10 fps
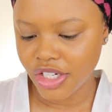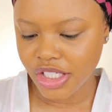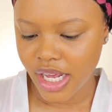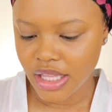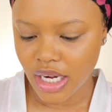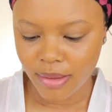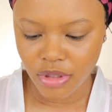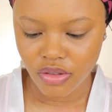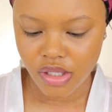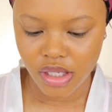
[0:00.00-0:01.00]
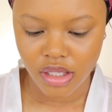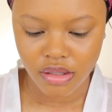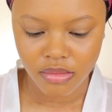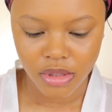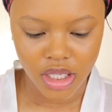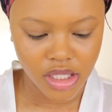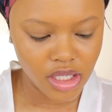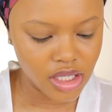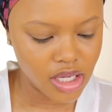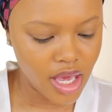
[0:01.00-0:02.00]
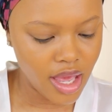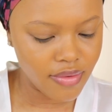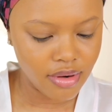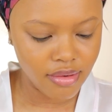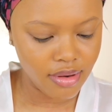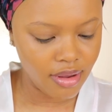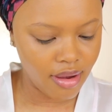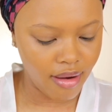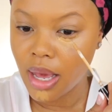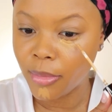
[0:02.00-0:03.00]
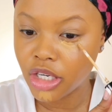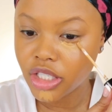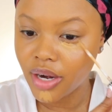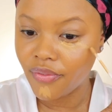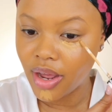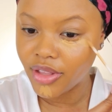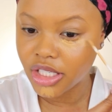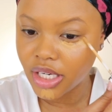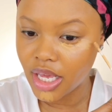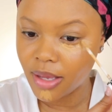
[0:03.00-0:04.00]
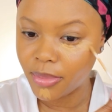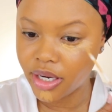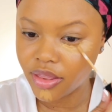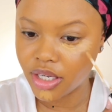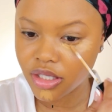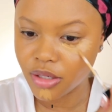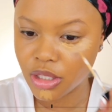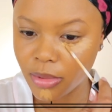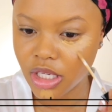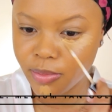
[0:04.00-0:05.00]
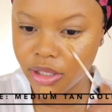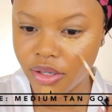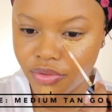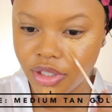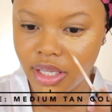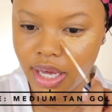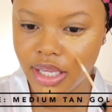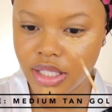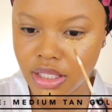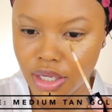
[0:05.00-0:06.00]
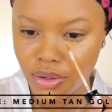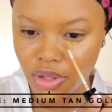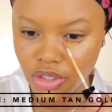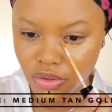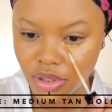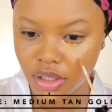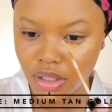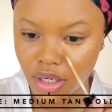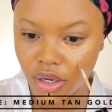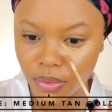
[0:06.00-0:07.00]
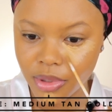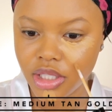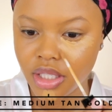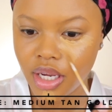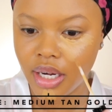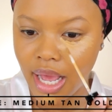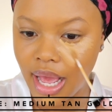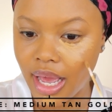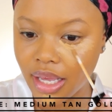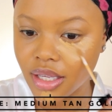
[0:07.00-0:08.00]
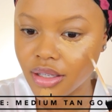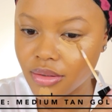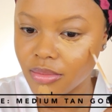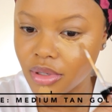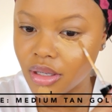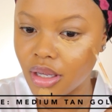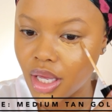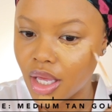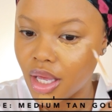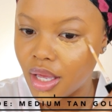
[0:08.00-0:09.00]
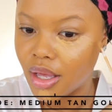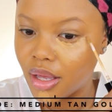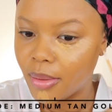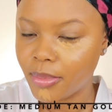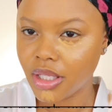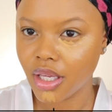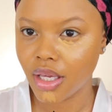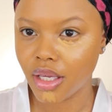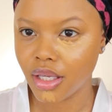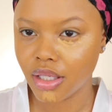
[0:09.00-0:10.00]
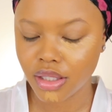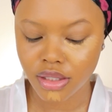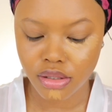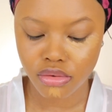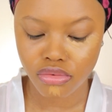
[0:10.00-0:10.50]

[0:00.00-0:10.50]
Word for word: the shade that I'm using because it doesn't have it on here. I'm gonna try to find the shade and put it in the description box below for you guys so that you can know what shade I am because